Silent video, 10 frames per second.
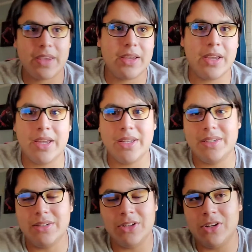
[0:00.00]

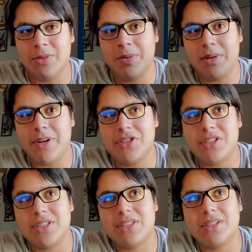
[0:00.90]
And, or pretty much
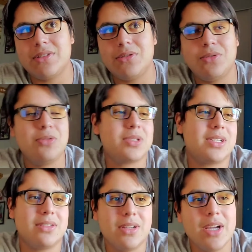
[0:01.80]
it's, who
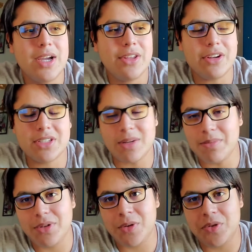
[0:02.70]
said, There are
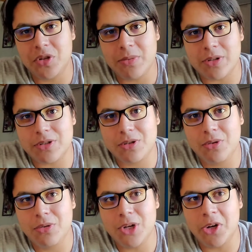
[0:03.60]
some YouTubers
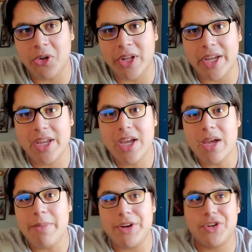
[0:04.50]
who go like,
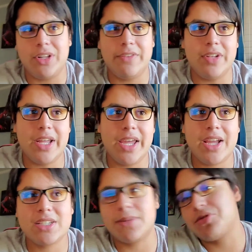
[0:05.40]
make sure to leave a
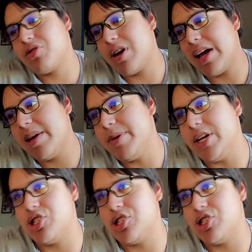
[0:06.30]
like, subscribe, and